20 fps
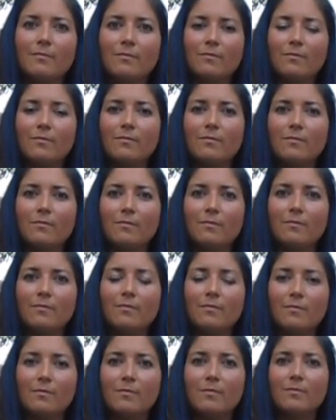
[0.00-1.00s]
how many people
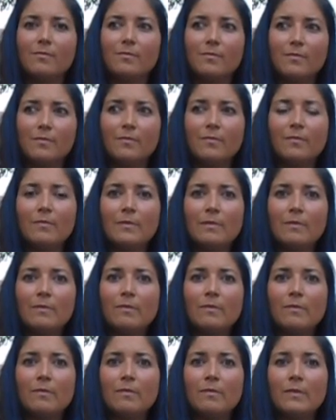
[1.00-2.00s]
are running for that
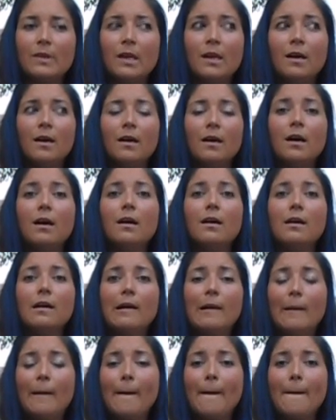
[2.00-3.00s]
seat
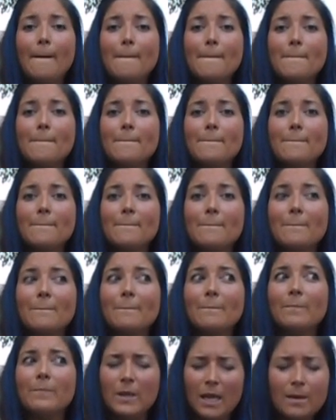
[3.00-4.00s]
and why you're a good
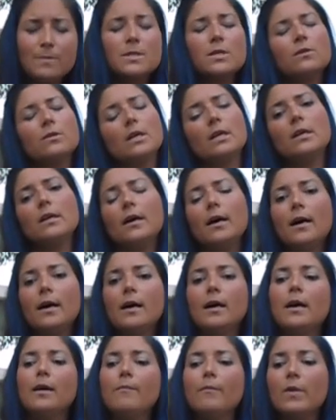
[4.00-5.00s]
candidate? Absolutely.
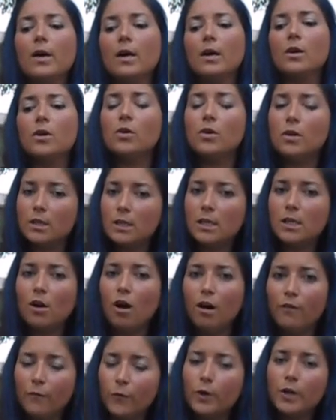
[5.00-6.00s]
Um, currently,
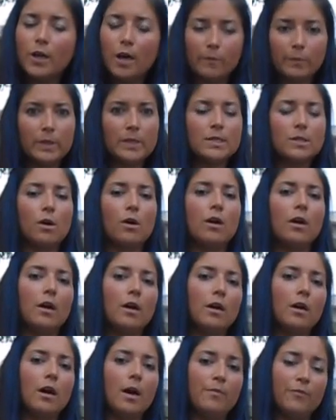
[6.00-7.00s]
all four incumbents
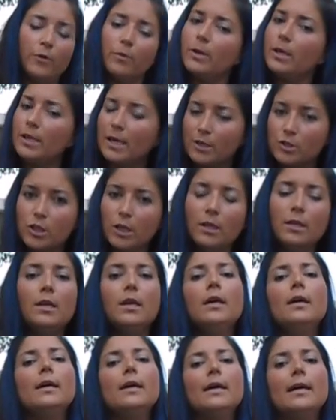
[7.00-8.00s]
are up for re-election.
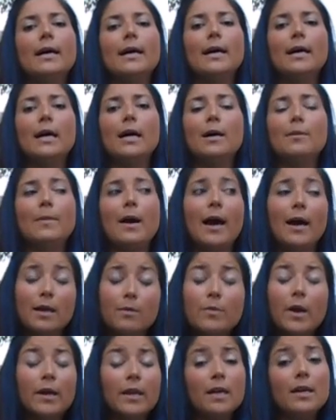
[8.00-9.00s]
Um,
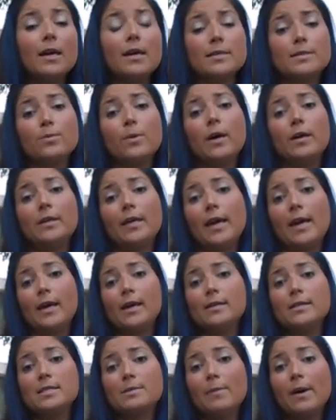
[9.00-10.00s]
I'm running as well
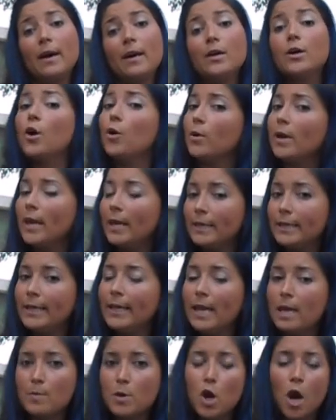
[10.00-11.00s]
as my
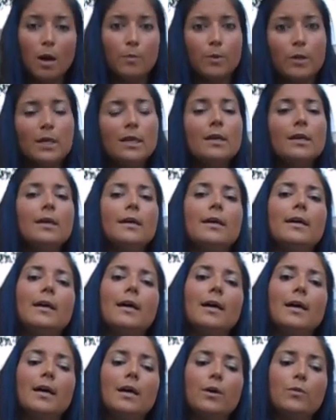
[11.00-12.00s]
co-candidate Amy Aubrey.
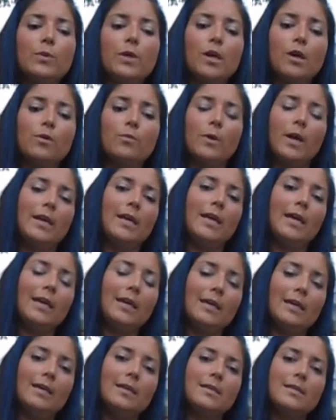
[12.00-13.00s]
Uh, we are
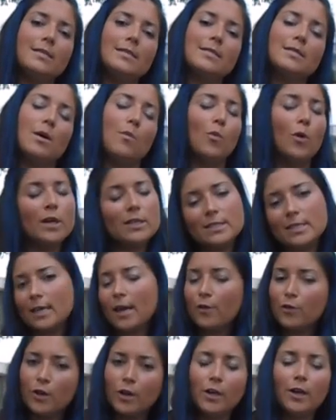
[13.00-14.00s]
running somewhat
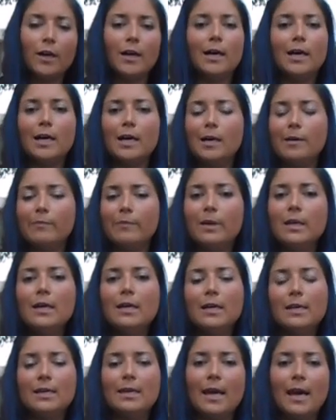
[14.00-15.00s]
together, um,
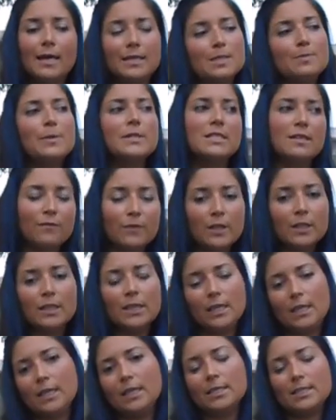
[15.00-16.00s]
not
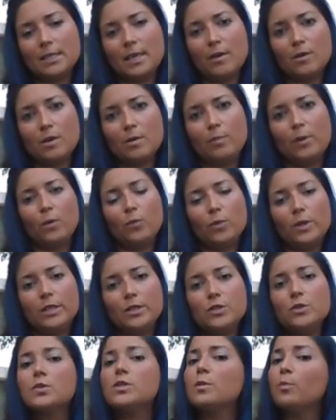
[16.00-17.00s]
specifically together, but we
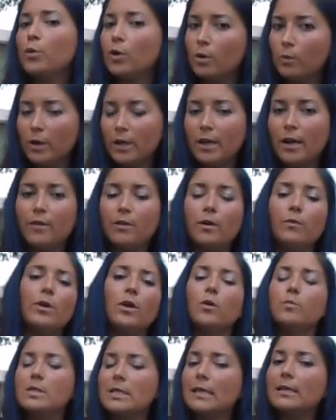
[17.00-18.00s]
do support one another and
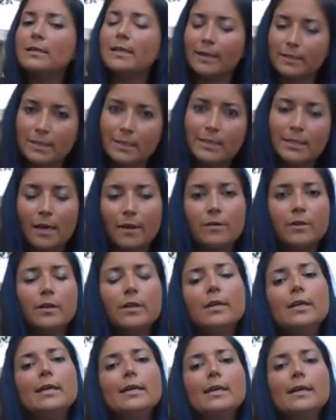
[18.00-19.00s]
we hope to get elected together.
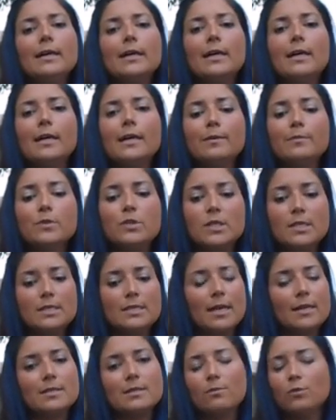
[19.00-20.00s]
Um,
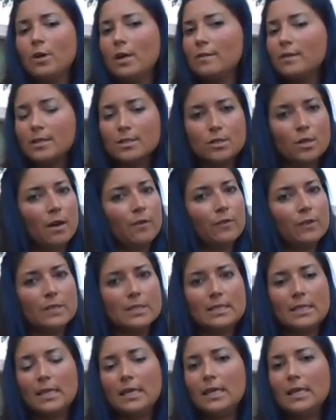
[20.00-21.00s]
she's got some great things to offer the
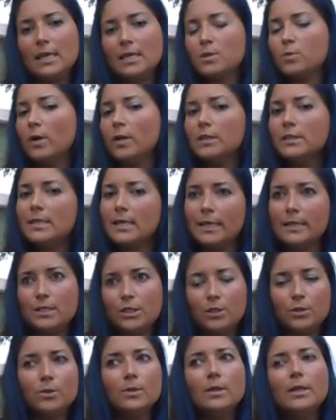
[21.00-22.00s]
city as well as I
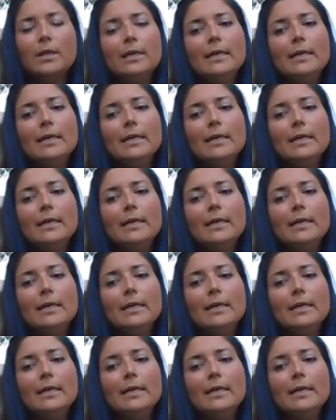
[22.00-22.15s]
do.